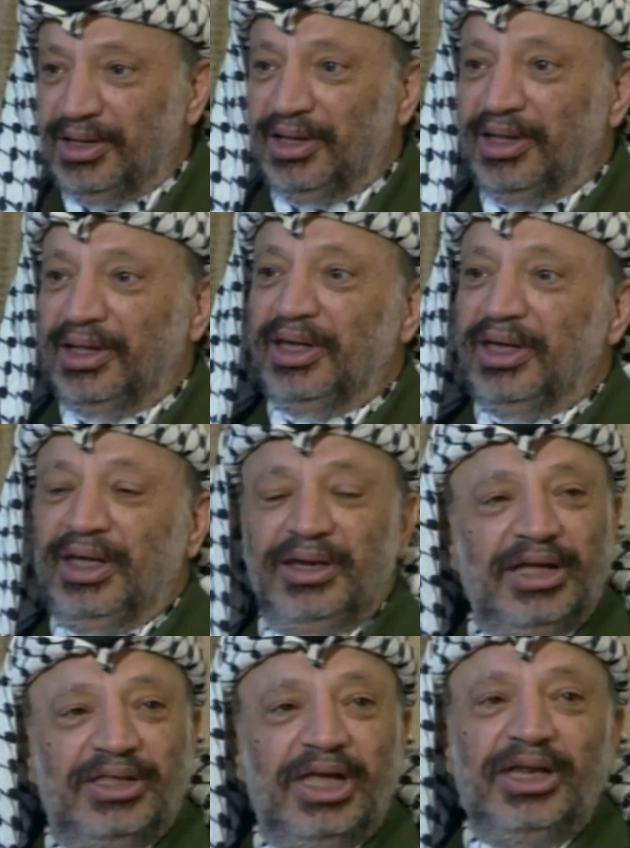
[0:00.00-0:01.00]
In
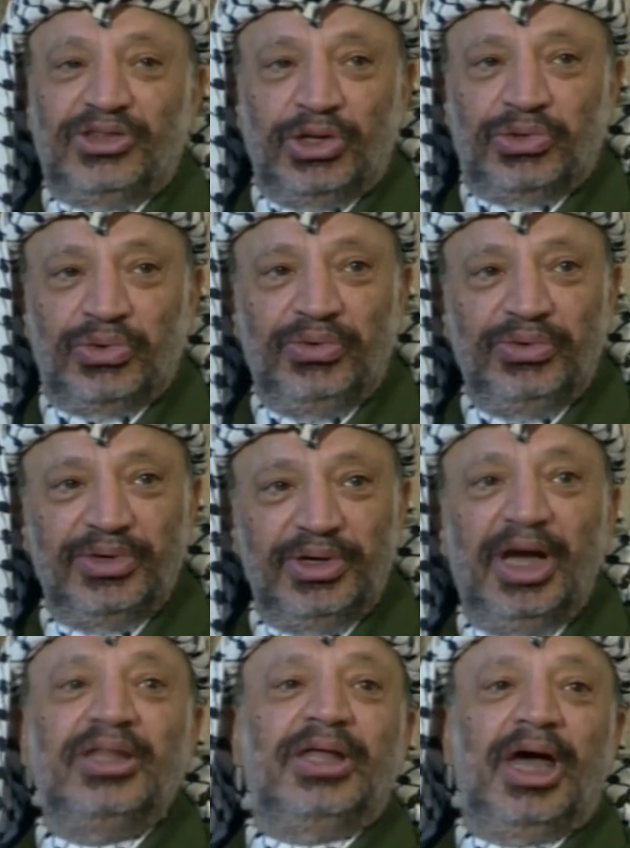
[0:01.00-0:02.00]
1982,
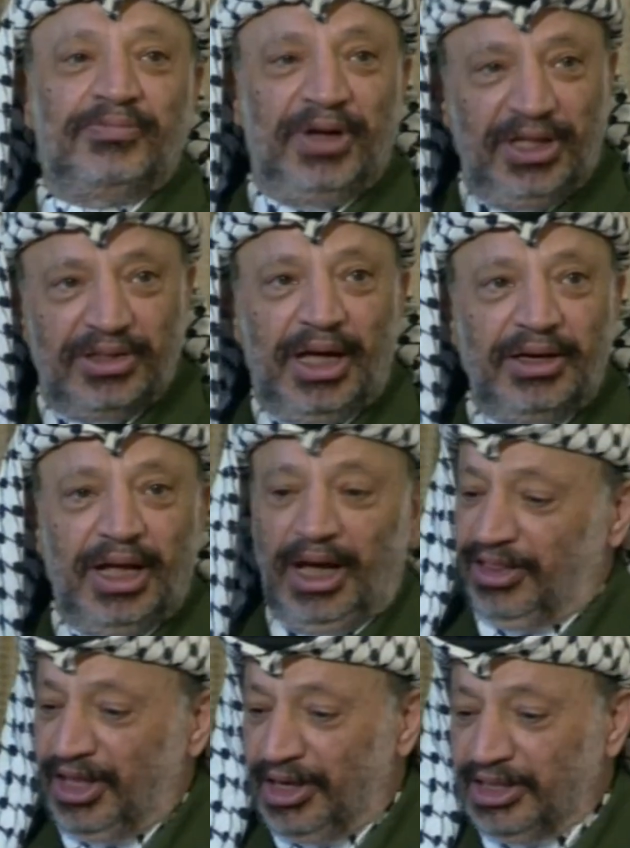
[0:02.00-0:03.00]
it had been done,
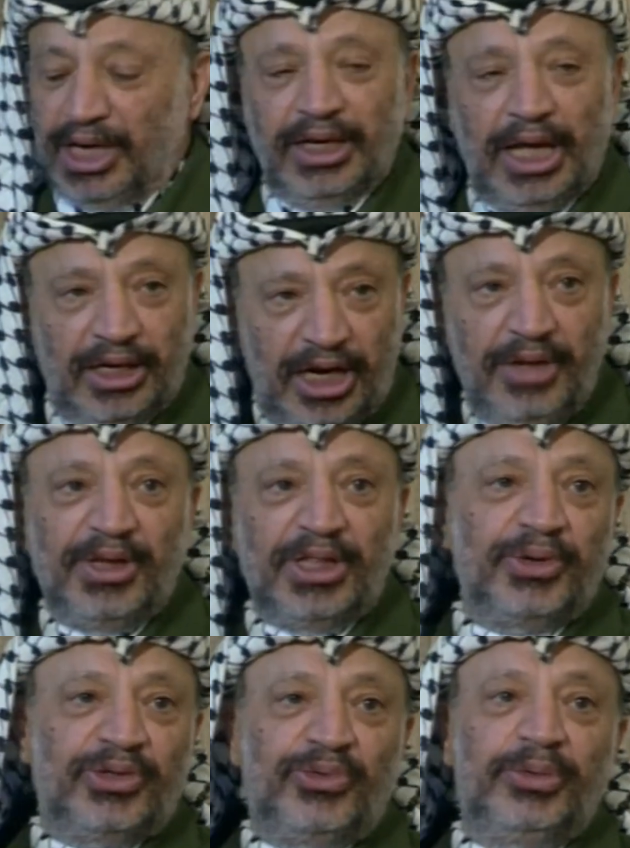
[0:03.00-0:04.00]
and there is an agreement
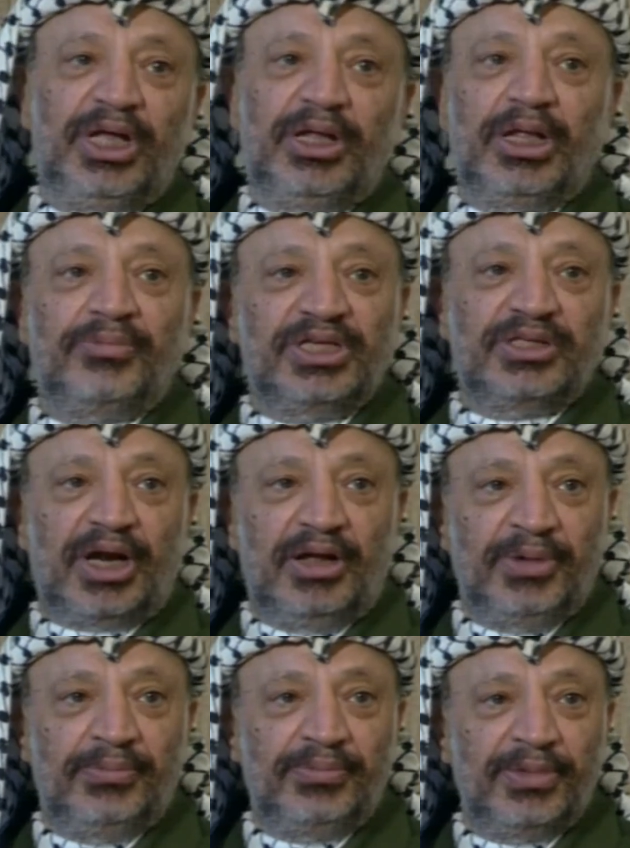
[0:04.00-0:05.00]
between me and Mr.
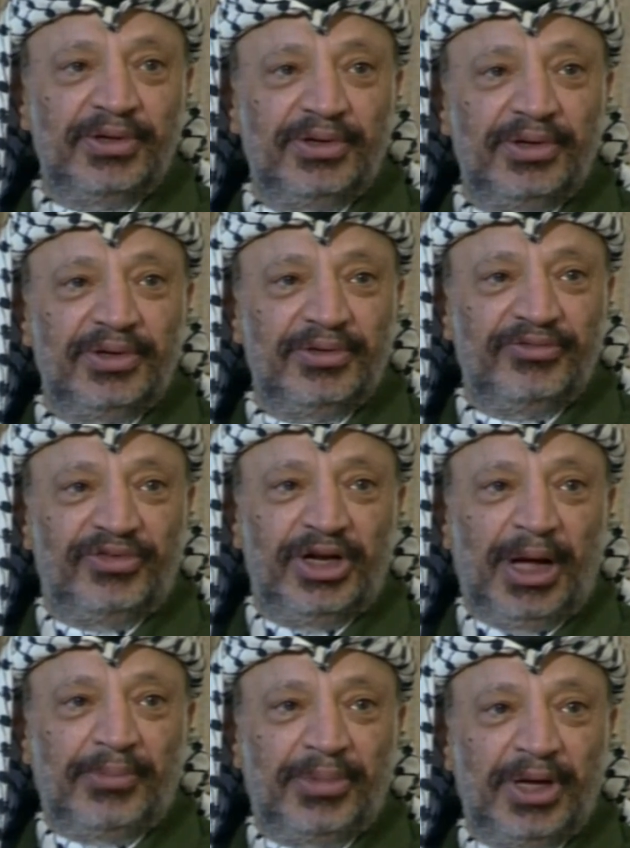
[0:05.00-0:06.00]
Habib,
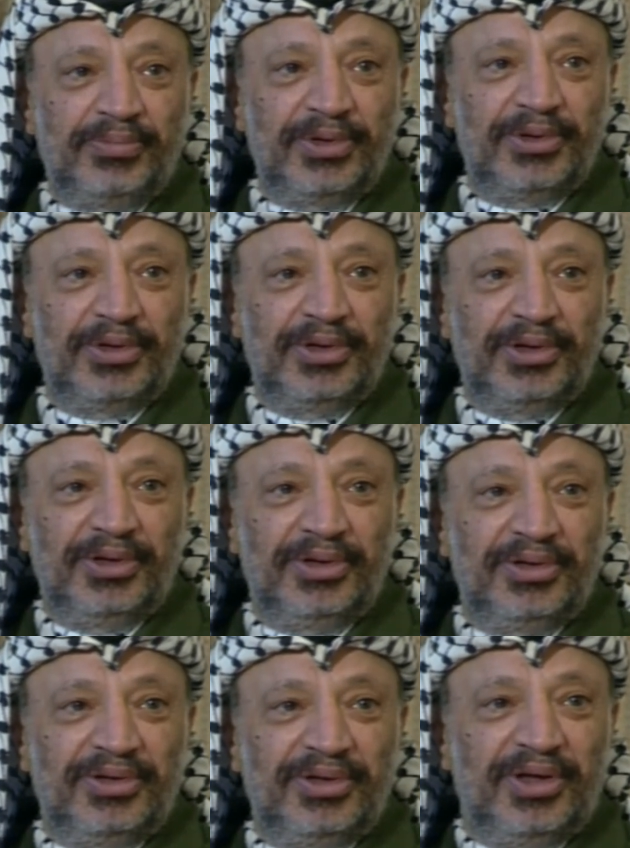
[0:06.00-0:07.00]
Philip Habib.
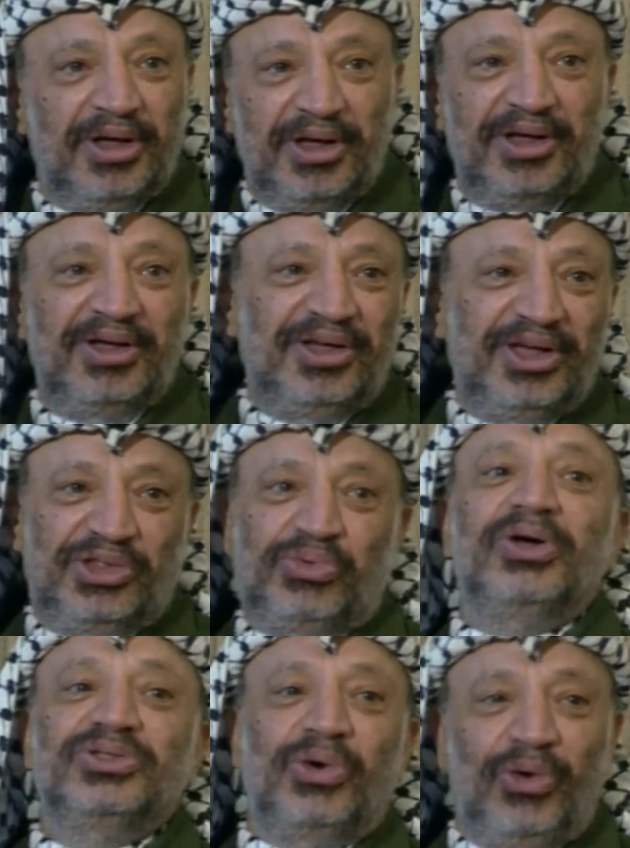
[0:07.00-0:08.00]
It
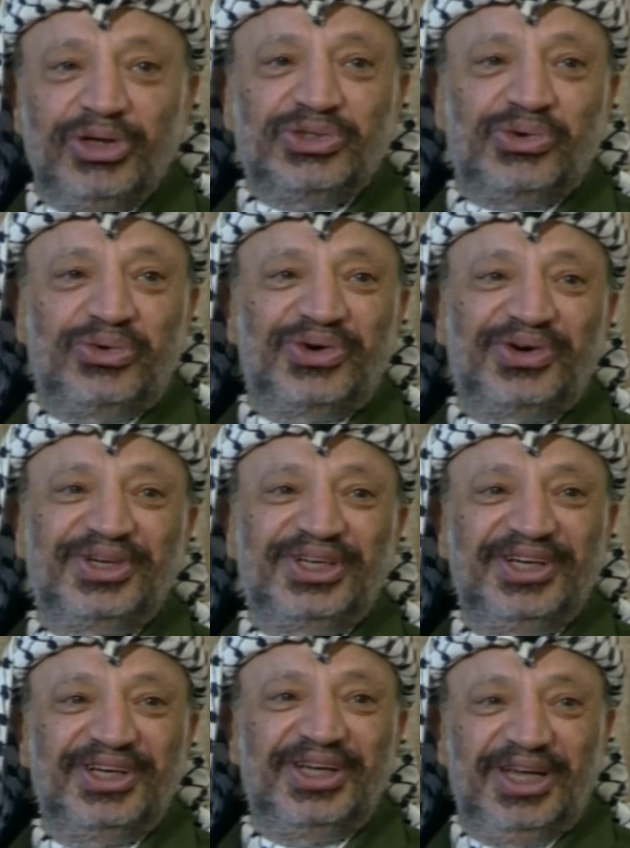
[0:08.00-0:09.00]
was also
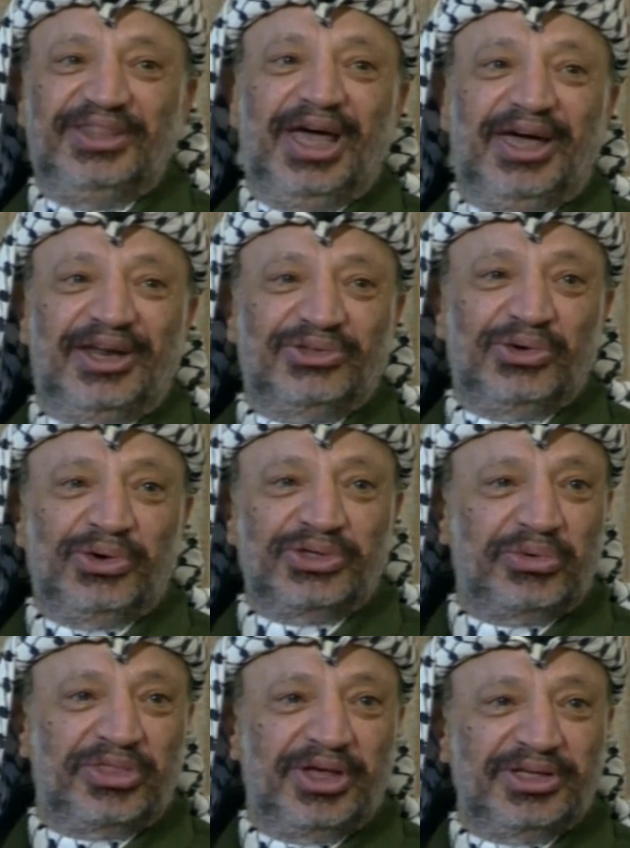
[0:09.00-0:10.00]
indirect talks
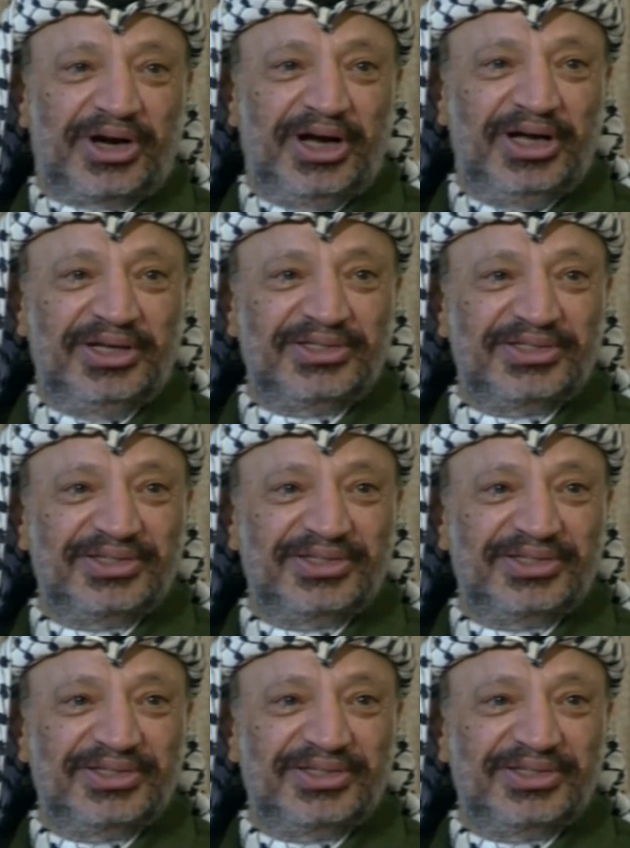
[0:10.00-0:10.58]
with the Israelis.